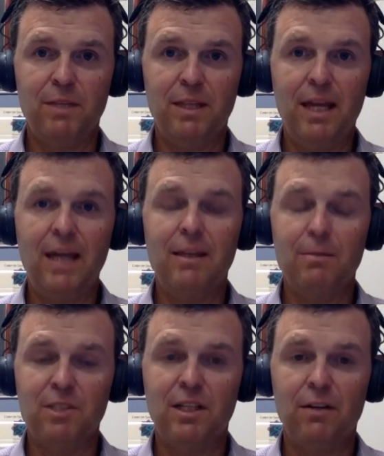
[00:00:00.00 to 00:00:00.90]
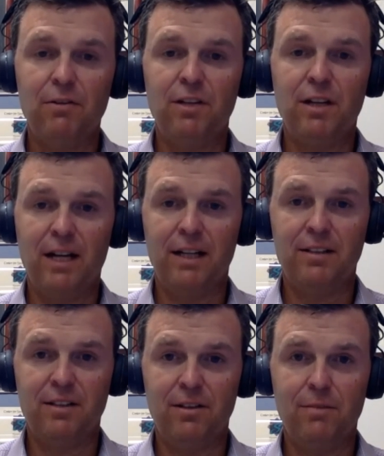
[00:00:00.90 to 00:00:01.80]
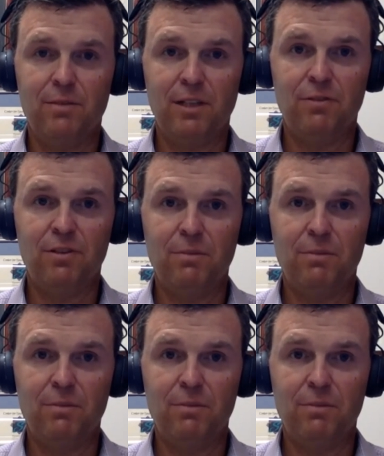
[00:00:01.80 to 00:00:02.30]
but they themselves did not consider themselves